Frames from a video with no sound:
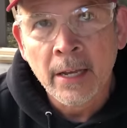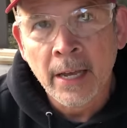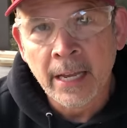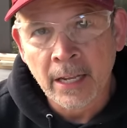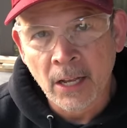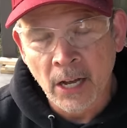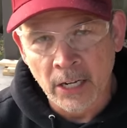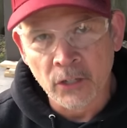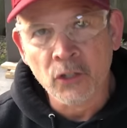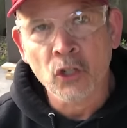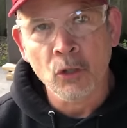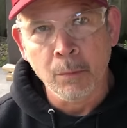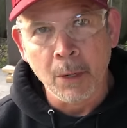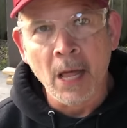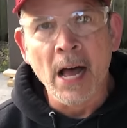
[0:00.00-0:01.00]
and cut
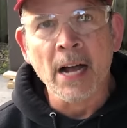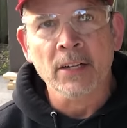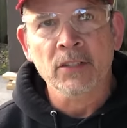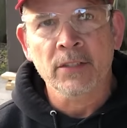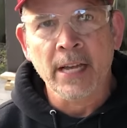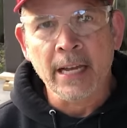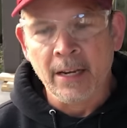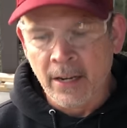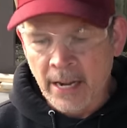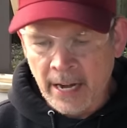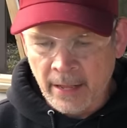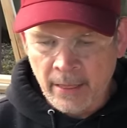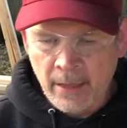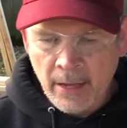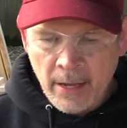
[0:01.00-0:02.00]
two blocks that
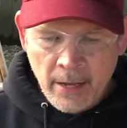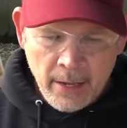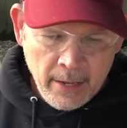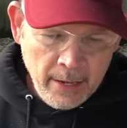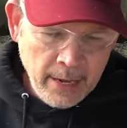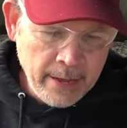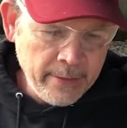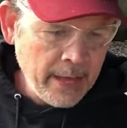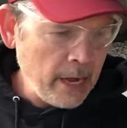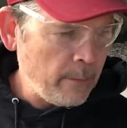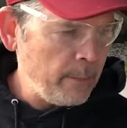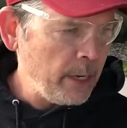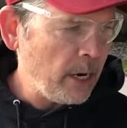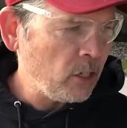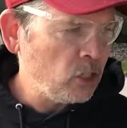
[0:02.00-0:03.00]
length. And that'll
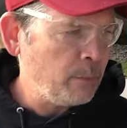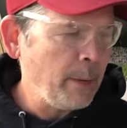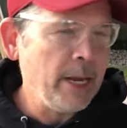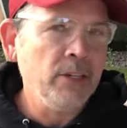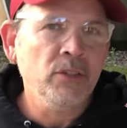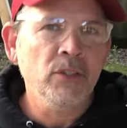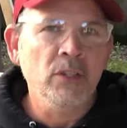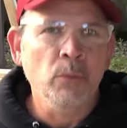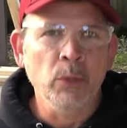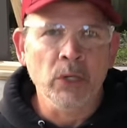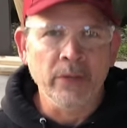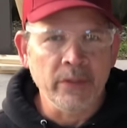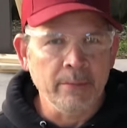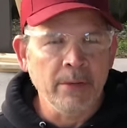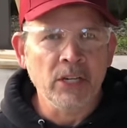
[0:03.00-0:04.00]
be our spacer. We don't
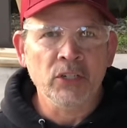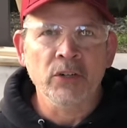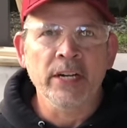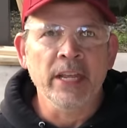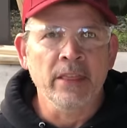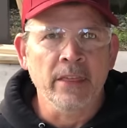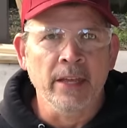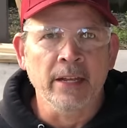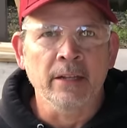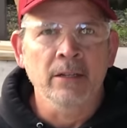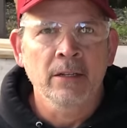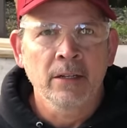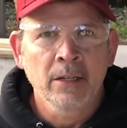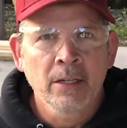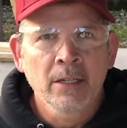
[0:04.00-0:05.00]
have to measure anything.
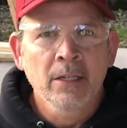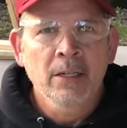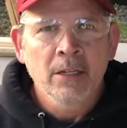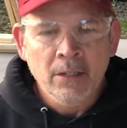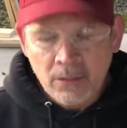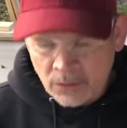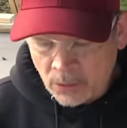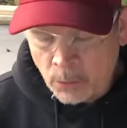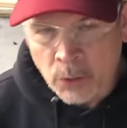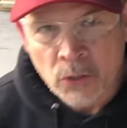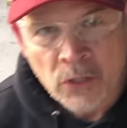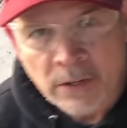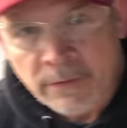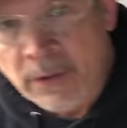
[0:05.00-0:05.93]
So we'll use our